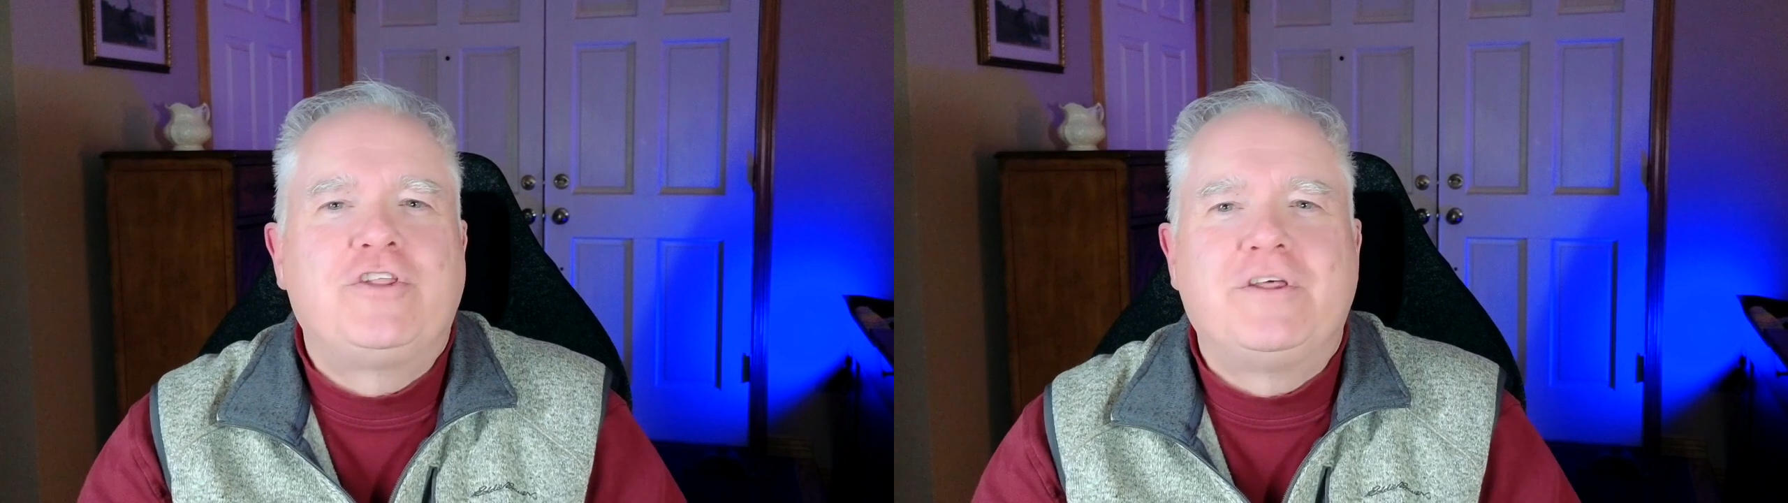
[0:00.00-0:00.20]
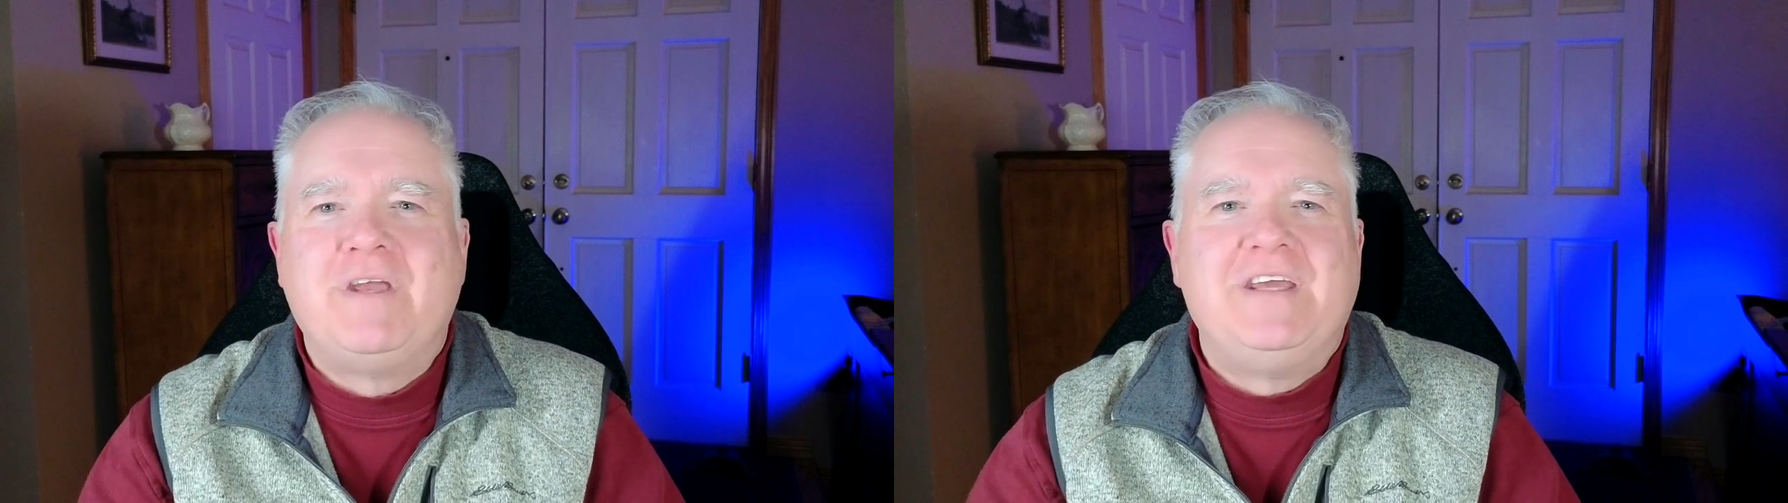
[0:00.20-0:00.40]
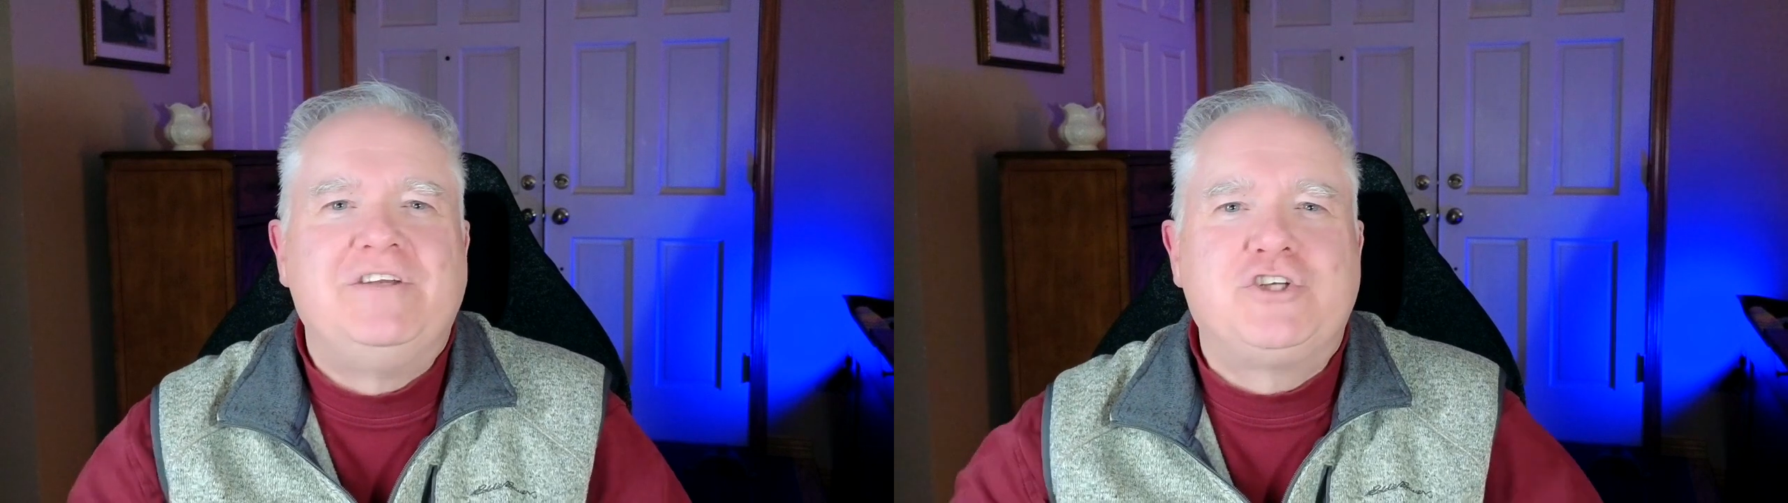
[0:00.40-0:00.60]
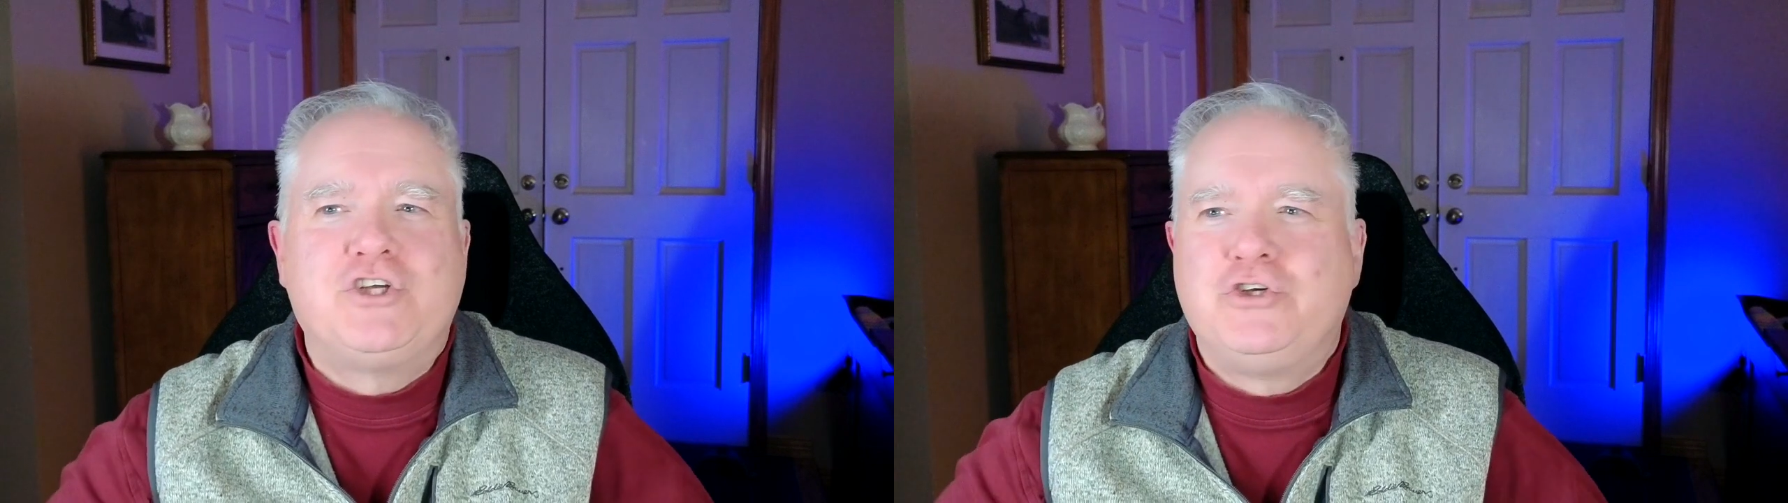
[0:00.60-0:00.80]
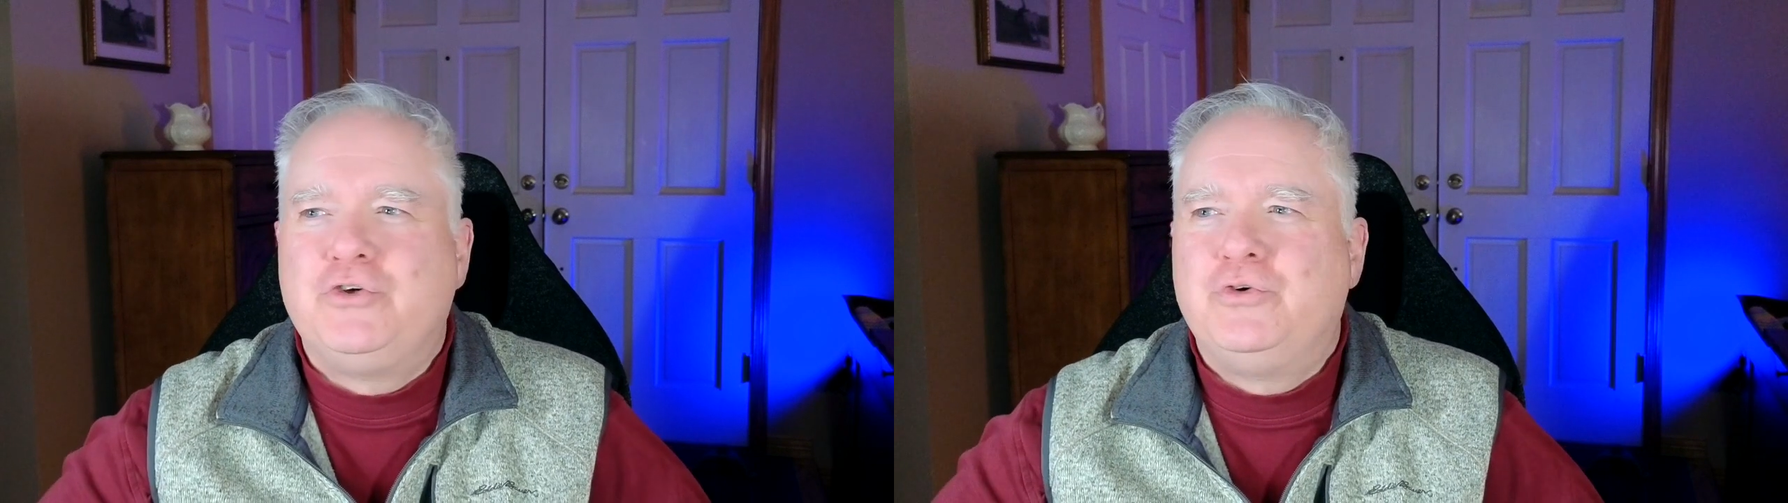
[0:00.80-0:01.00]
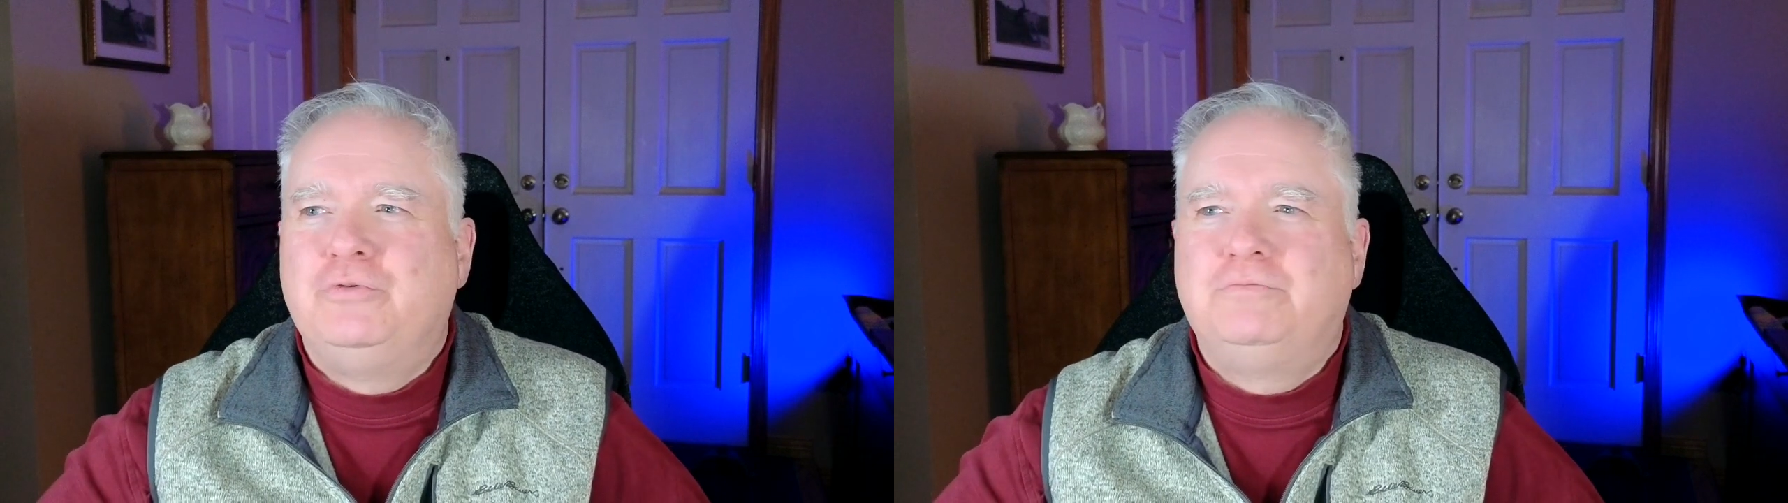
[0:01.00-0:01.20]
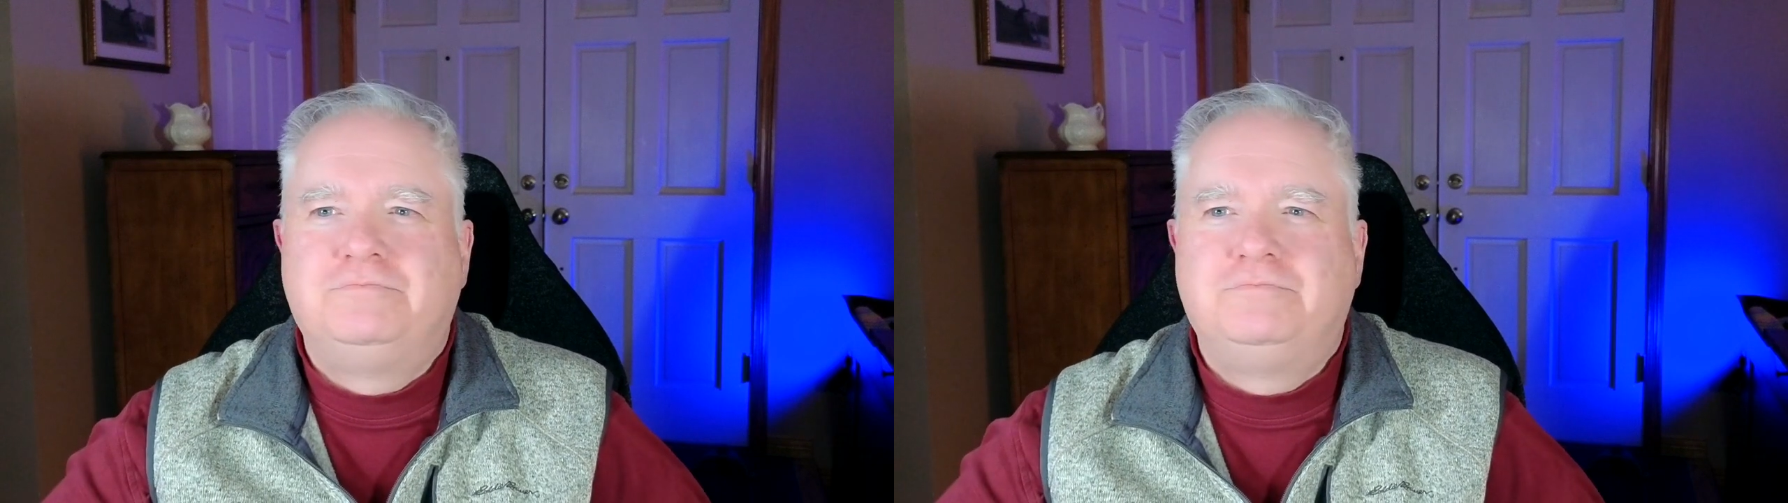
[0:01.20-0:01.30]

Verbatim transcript: them into